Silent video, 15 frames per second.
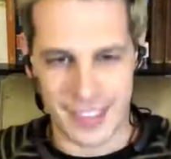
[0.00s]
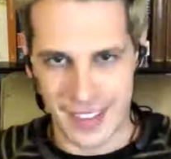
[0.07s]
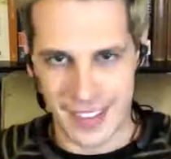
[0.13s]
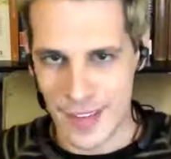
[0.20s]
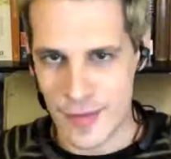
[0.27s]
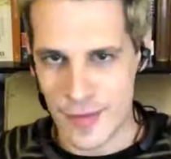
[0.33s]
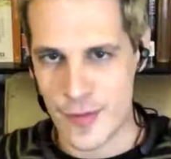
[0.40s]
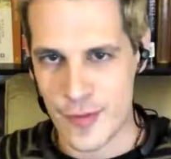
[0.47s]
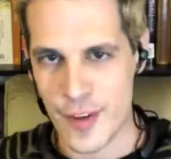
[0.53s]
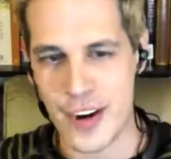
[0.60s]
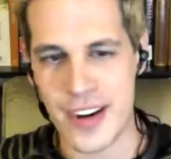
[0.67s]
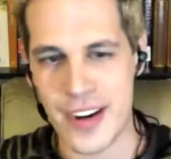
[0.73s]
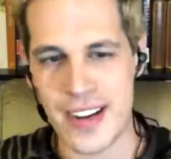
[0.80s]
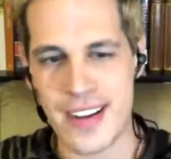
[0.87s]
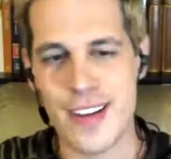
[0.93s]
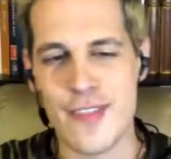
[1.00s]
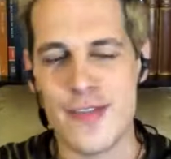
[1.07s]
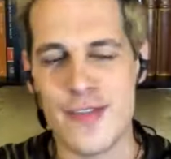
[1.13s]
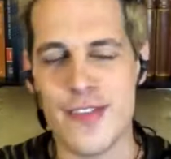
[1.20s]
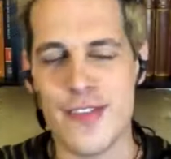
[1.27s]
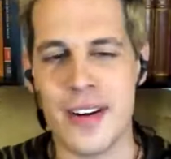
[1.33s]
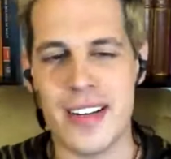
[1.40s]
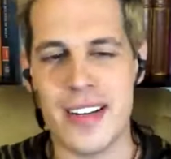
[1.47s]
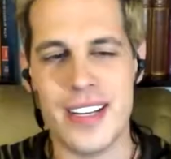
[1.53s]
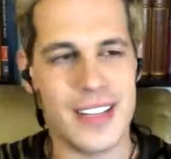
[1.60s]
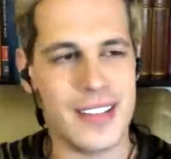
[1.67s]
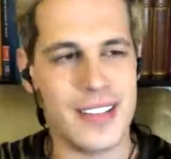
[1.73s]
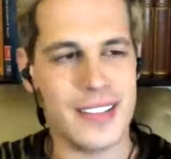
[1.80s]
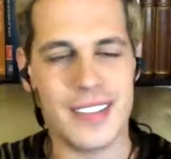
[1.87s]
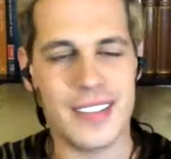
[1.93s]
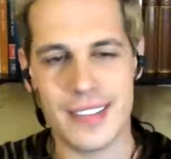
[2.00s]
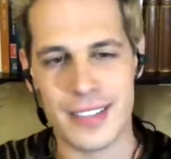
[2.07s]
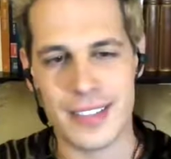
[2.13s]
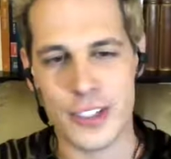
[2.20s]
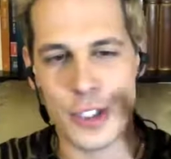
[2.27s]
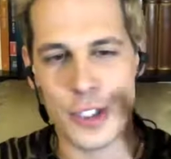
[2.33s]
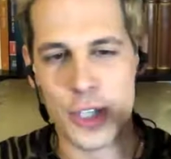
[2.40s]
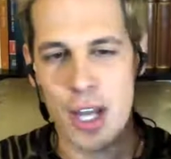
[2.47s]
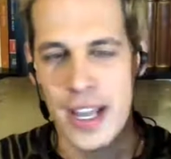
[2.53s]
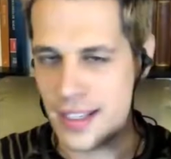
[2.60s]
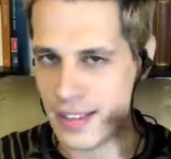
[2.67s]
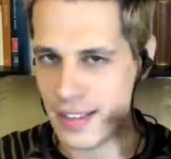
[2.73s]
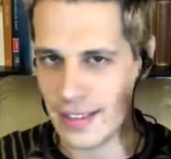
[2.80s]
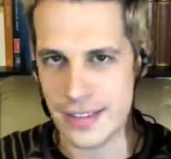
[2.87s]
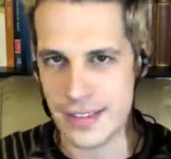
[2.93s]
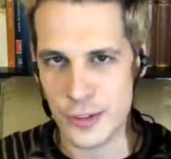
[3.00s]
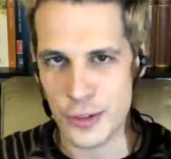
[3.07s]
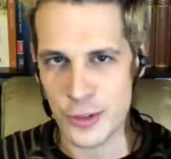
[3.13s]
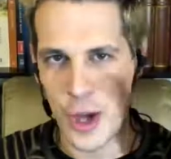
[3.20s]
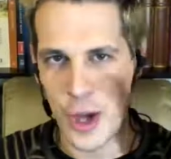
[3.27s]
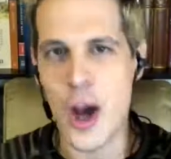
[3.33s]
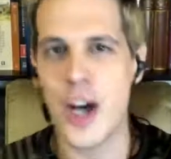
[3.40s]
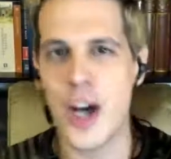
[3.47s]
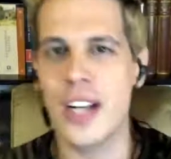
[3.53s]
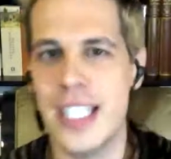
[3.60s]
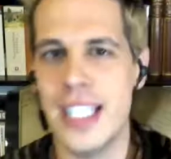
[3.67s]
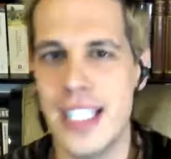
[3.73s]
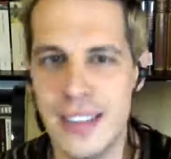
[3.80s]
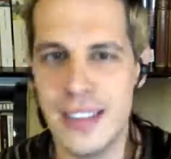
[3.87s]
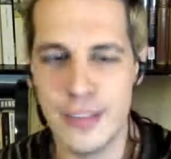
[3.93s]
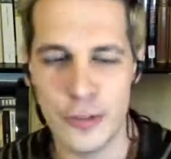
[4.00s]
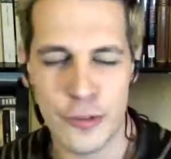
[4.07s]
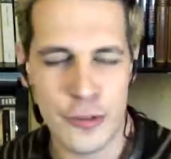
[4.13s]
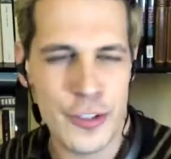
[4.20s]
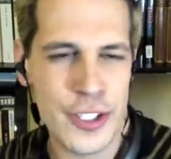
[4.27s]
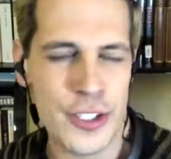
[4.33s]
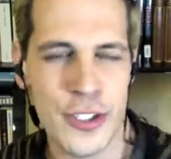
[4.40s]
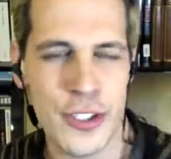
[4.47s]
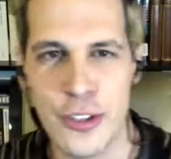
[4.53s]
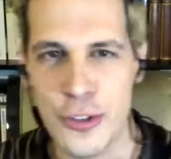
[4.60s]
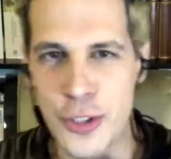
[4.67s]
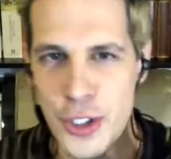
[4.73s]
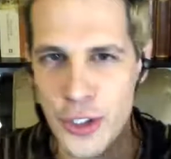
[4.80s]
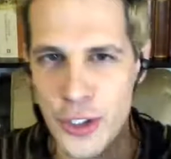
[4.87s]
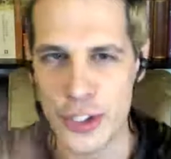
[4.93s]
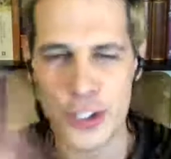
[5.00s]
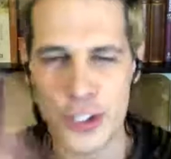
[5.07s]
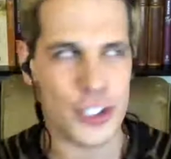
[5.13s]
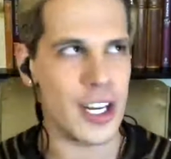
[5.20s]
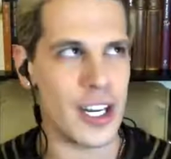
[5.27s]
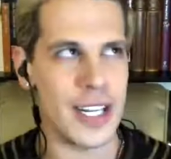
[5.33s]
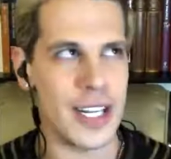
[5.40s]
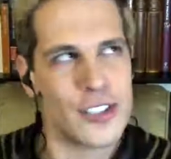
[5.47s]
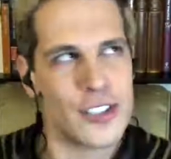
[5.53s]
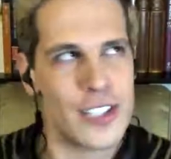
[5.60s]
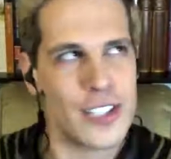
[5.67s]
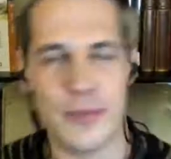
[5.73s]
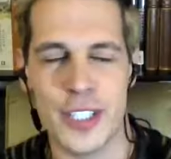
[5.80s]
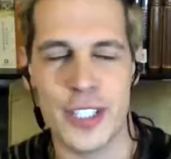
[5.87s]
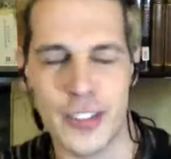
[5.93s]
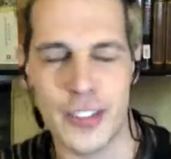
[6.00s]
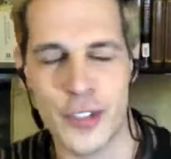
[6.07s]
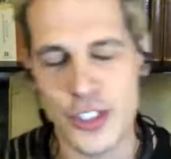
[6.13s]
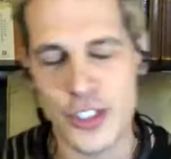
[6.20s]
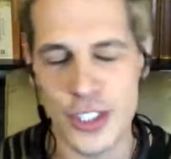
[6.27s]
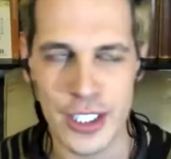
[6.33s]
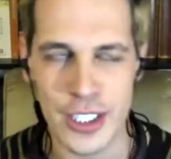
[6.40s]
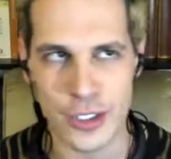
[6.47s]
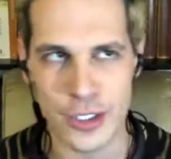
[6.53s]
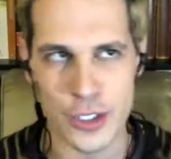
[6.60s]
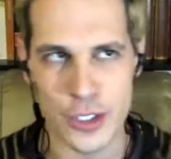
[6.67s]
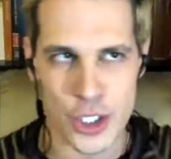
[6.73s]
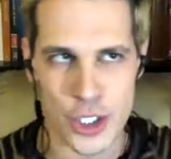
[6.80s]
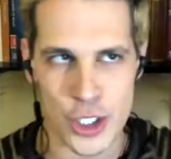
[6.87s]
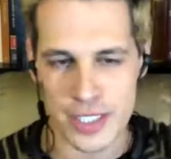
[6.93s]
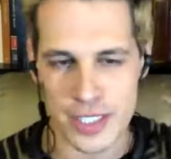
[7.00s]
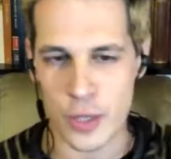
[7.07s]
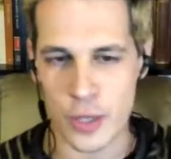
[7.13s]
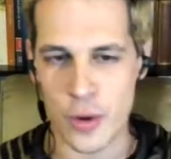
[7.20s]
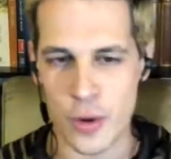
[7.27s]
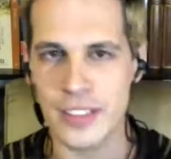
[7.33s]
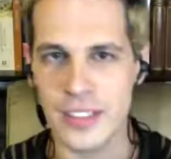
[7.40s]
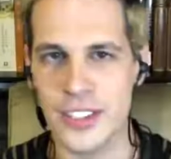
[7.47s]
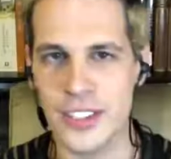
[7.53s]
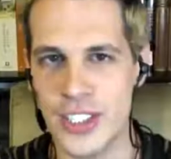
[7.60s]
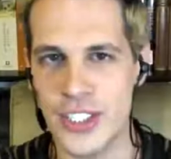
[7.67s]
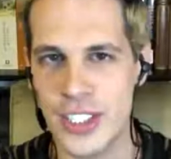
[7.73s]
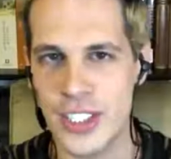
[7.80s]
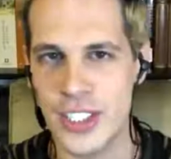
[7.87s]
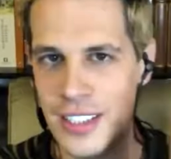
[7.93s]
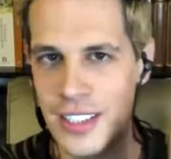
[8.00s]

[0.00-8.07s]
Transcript: A very slight early frisson, just a slight something, just a little je ne sais quoi, just a little